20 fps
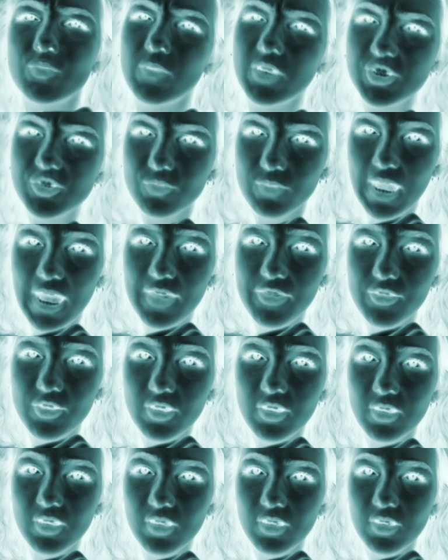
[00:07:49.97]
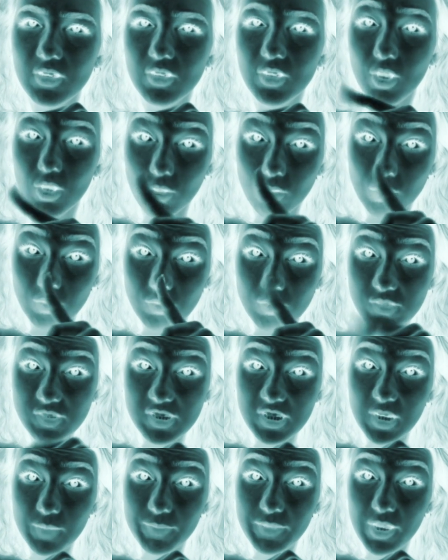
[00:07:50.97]
you much rather go
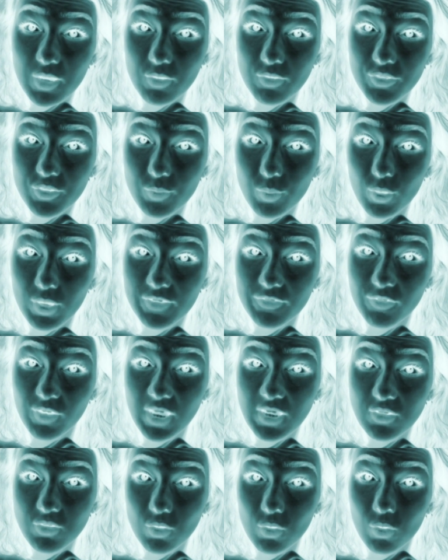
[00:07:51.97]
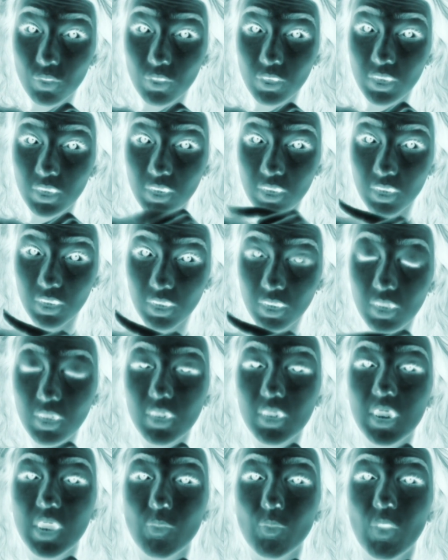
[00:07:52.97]
sit up there with your boyfriend or
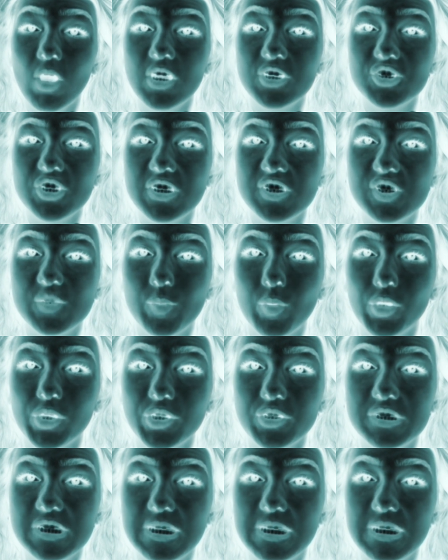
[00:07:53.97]
come watch and support your